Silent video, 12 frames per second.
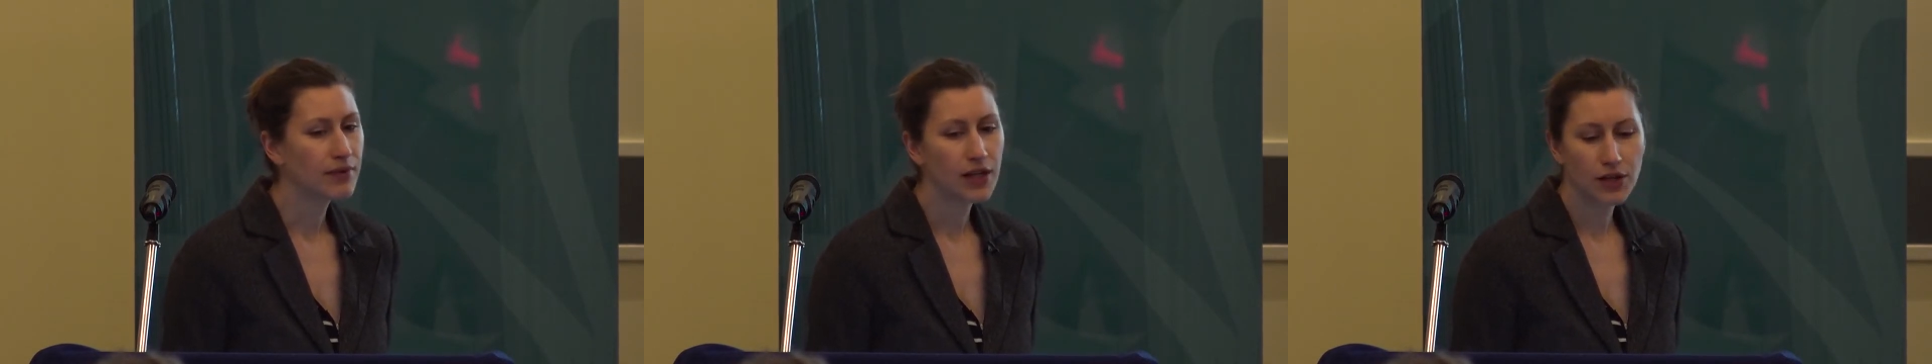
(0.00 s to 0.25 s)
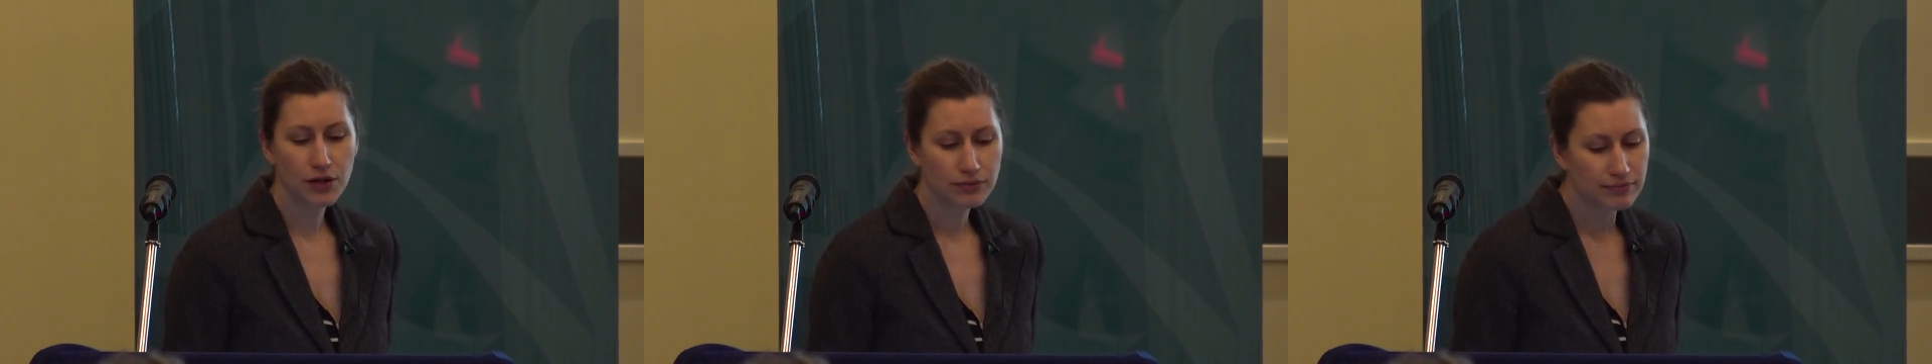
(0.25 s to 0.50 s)

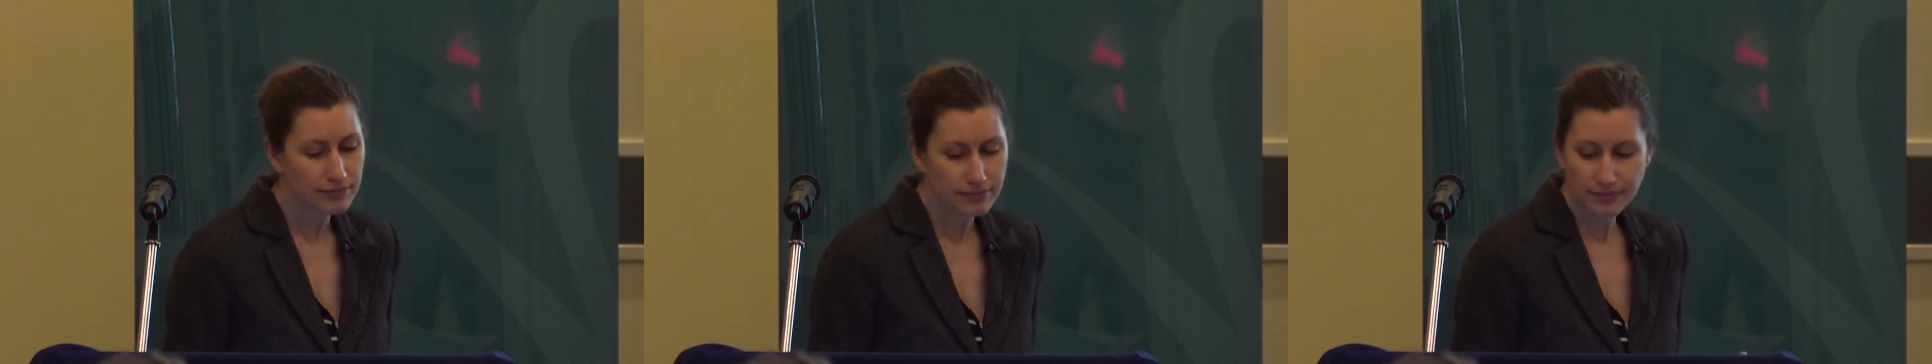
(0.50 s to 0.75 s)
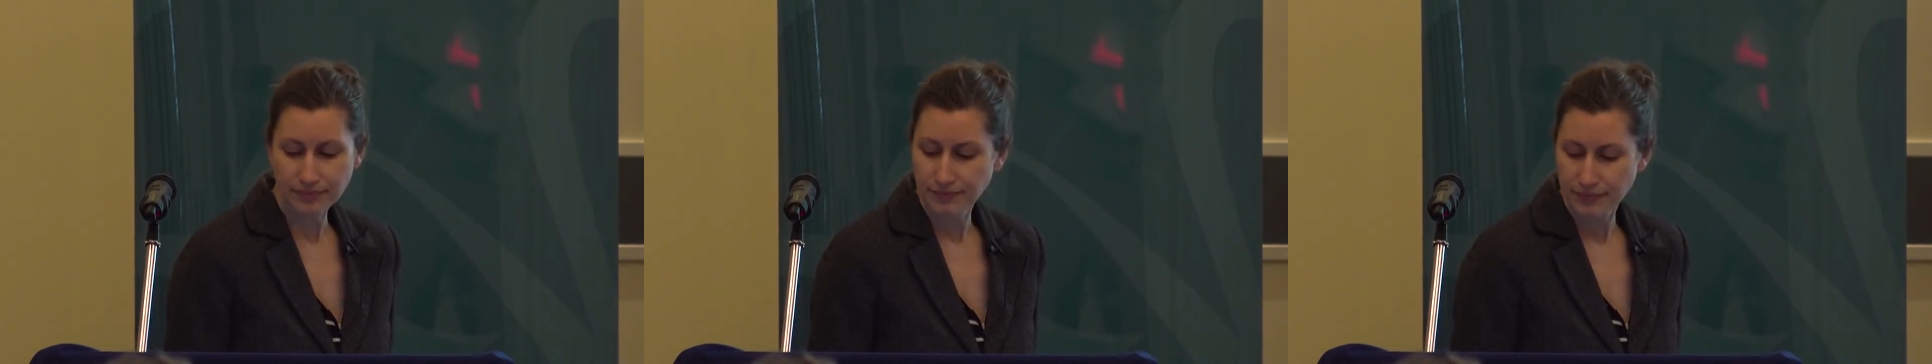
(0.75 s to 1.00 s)
you know,
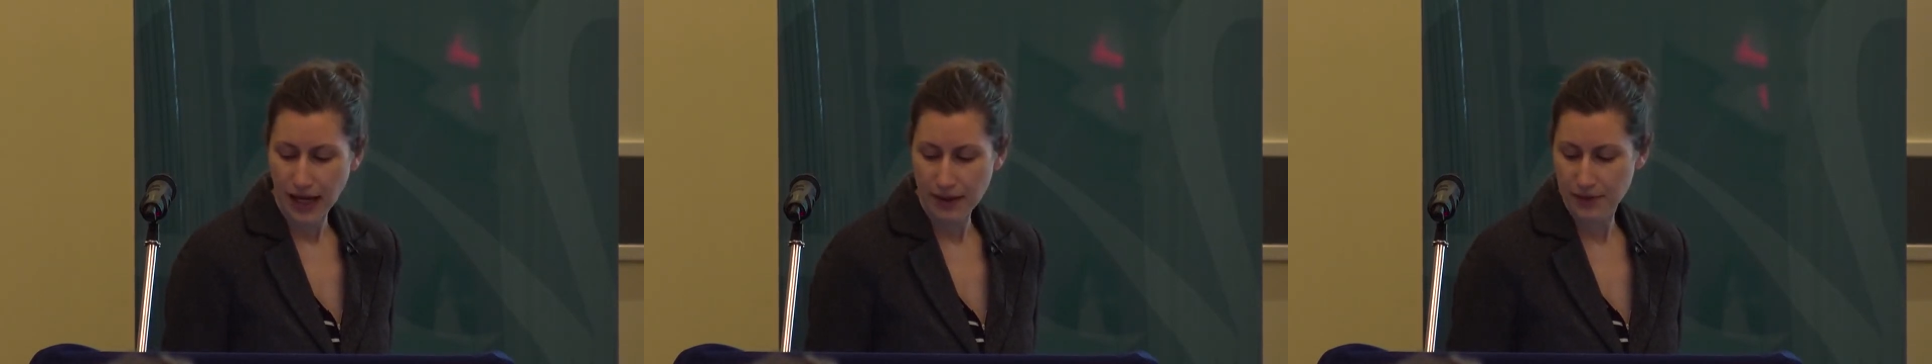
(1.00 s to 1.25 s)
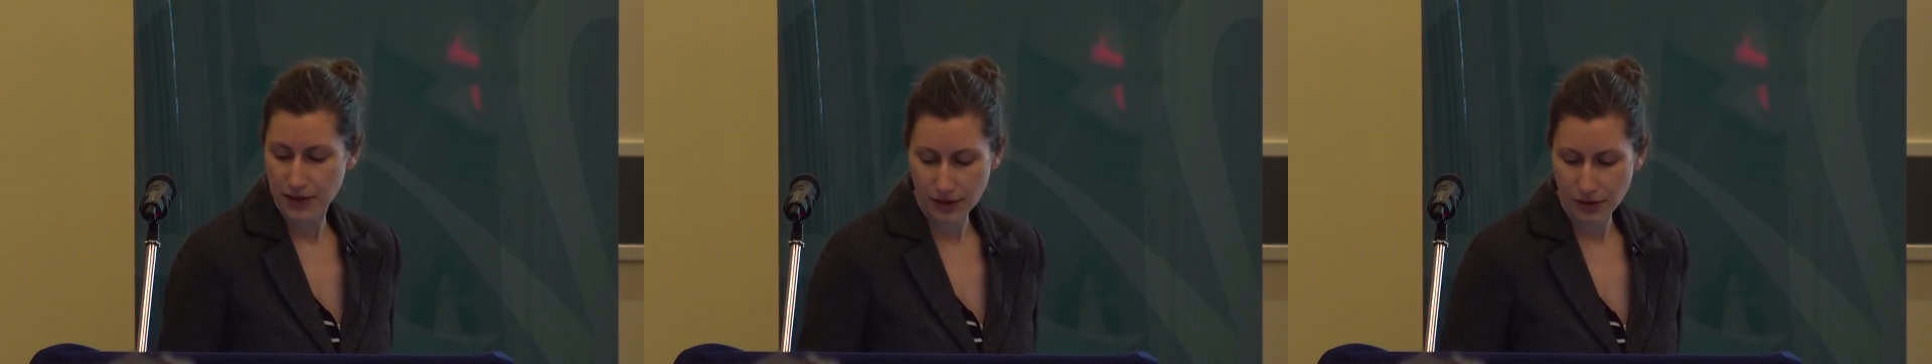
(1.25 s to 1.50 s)

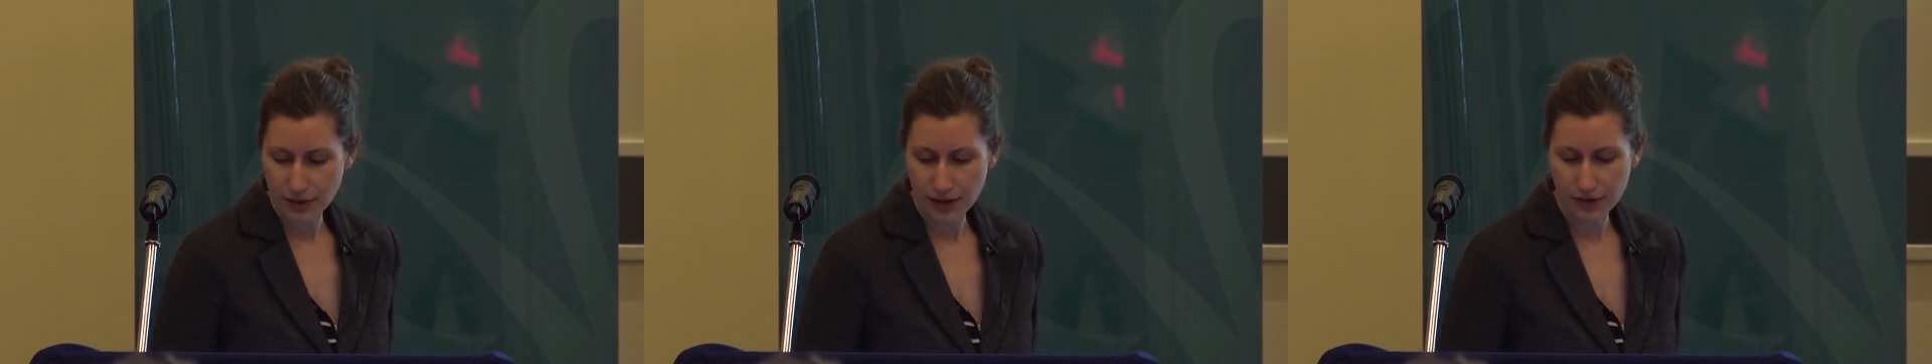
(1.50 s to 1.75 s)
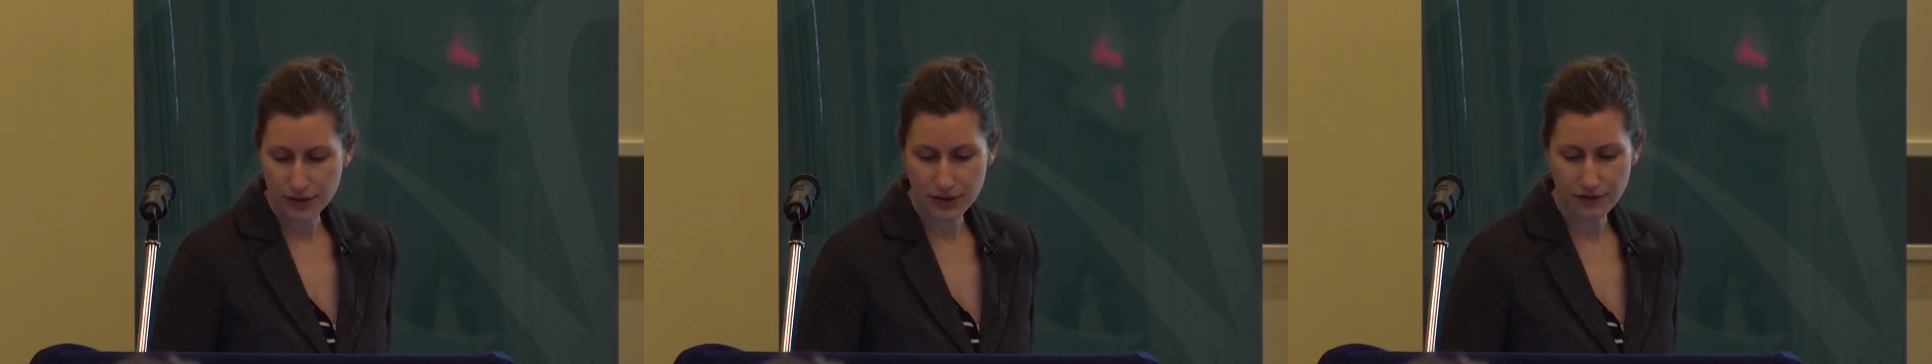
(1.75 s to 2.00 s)
absolutely,
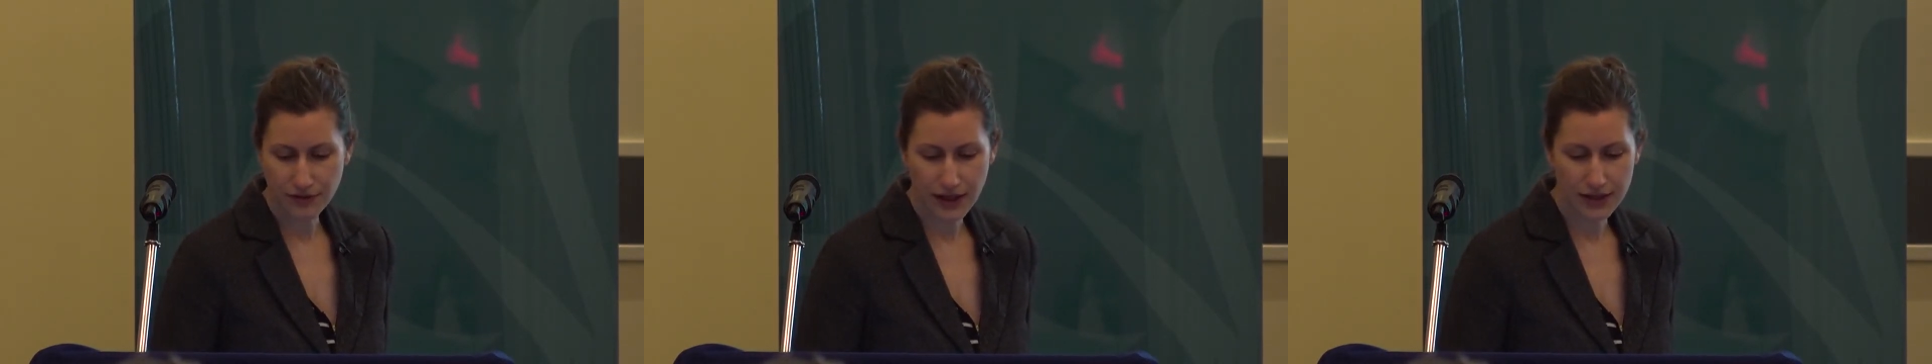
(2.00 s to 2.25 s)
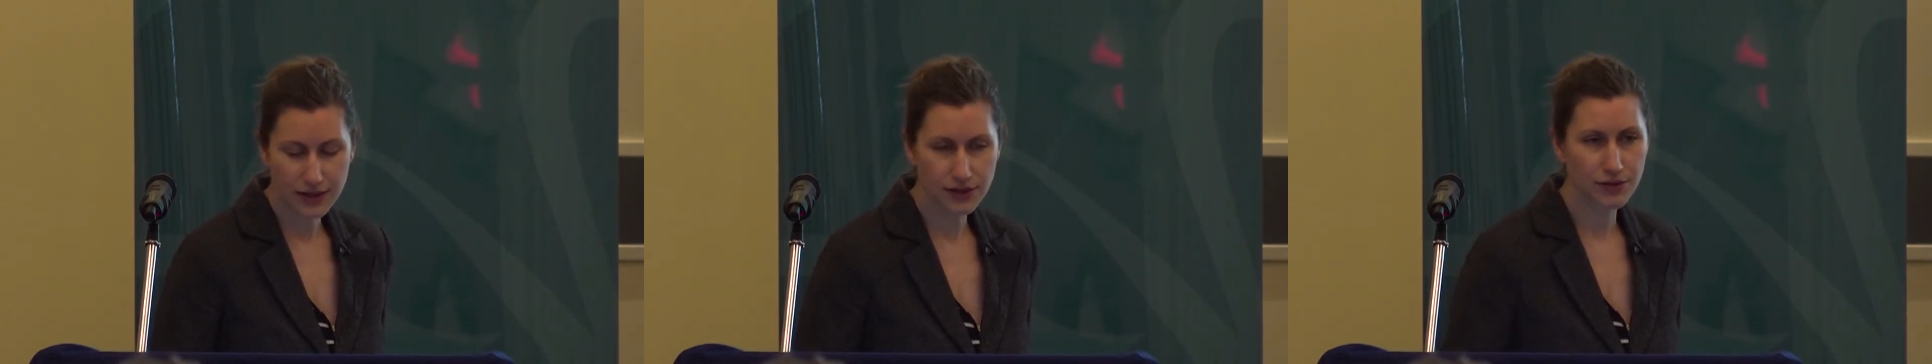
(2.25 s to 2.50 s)
those are
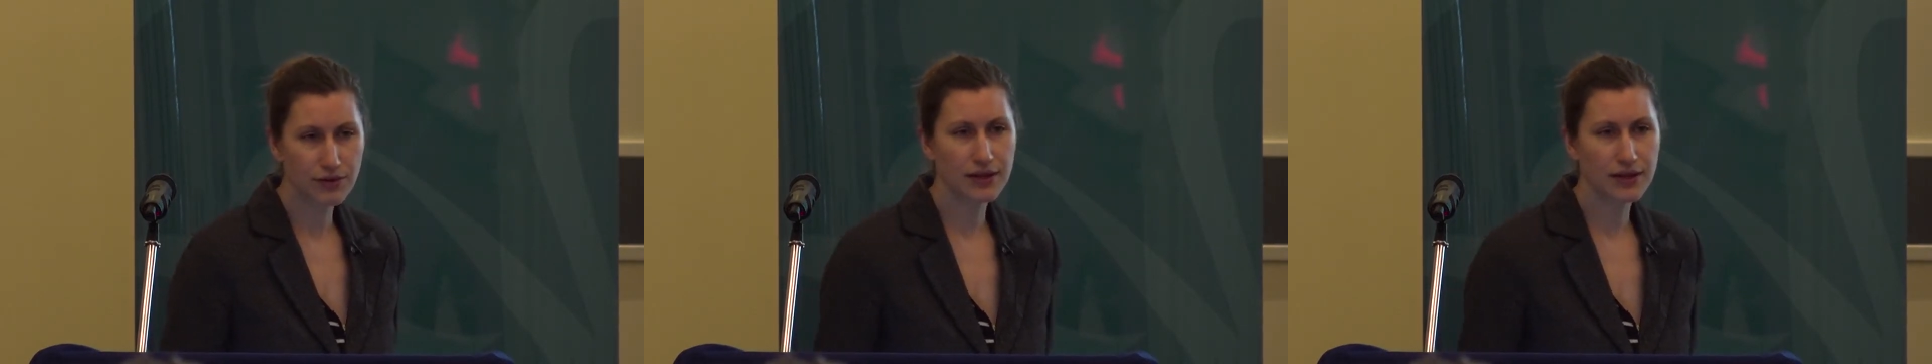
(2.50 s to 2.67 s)
fine too,